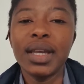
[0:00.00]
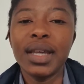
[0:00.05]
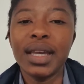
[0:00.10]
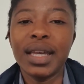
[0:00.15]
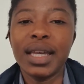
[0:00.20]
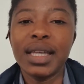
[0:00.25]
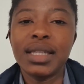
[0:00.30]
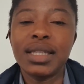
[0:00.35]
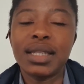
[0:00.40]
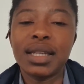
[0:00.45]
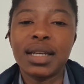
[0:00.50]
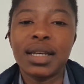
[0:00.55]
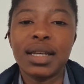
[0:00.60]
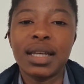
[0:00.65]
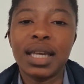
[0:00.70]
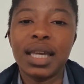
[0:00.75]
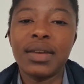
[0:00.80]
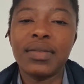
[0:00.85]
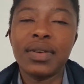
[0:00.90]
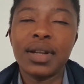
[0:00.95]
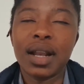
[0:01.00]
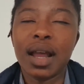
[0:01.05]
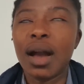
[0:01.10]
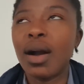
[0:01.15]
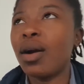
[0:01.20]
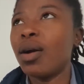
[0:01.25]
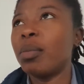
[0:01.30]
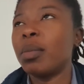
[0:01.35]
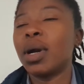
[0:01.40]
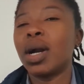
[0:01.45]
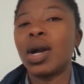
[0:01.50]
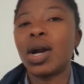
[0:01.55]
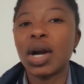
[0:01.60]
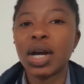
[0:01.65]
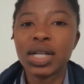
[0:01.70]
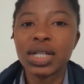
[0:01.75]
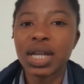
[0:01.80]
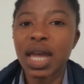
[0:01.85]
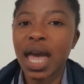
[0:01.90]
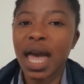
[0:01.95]
it's a given, like, oh my
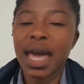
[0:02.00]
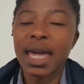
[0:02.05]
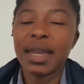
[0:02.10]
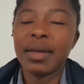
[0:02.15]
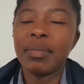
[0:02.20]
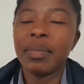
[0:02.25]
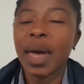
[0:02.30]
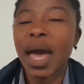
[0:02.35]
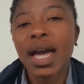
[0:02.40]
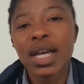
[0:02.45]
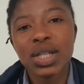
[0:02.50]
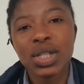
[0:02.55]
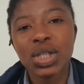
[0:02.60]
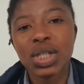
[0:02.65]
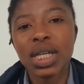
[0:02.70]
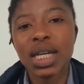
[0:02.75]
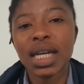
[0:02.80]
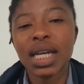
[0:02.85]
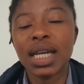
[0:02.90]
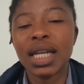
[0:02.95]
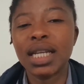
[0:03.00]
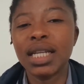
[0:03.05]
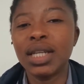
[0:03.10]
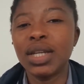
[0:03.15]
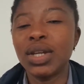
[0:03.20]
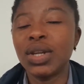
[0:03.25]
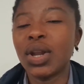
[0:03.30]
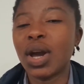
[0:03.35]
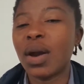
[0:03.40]
gosh, I had a passion,